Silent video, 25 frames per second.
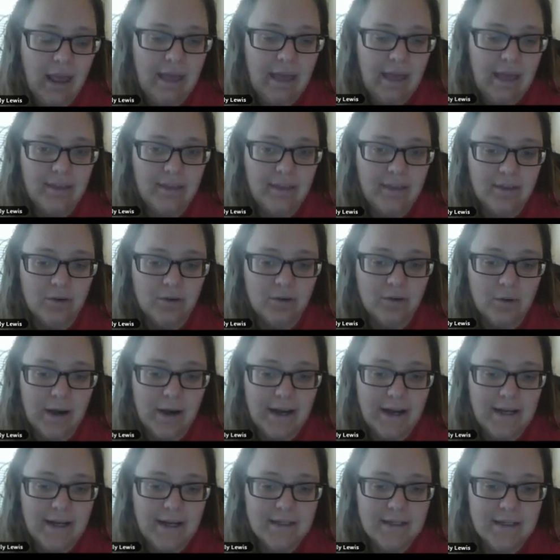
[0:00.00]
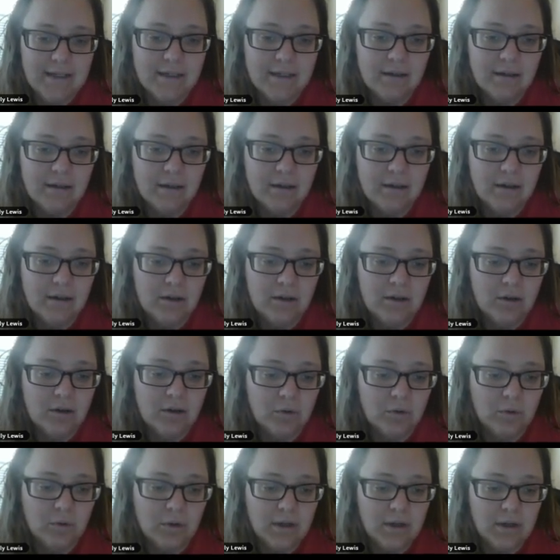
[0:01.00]
and then the rate
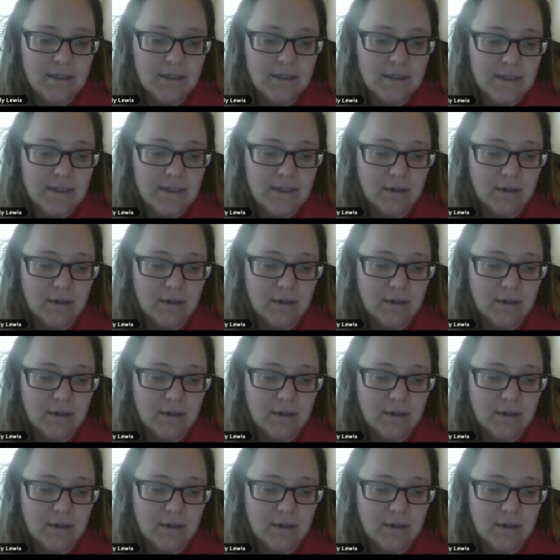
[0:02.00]
was